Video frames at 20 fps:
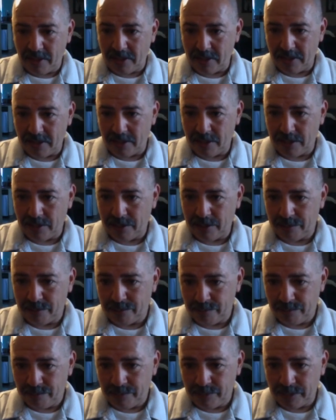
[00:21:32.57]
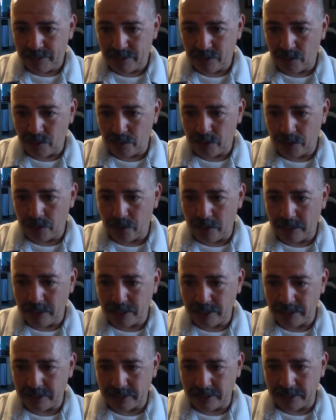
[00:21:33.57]
No more
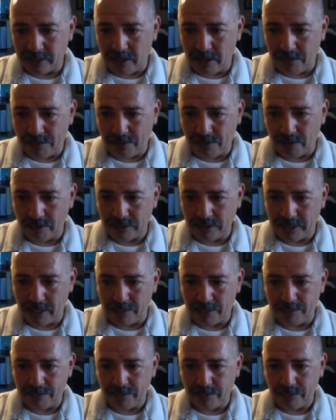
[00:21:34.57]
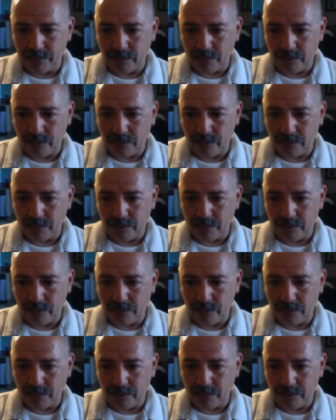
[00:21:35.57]
questions. It all froze up.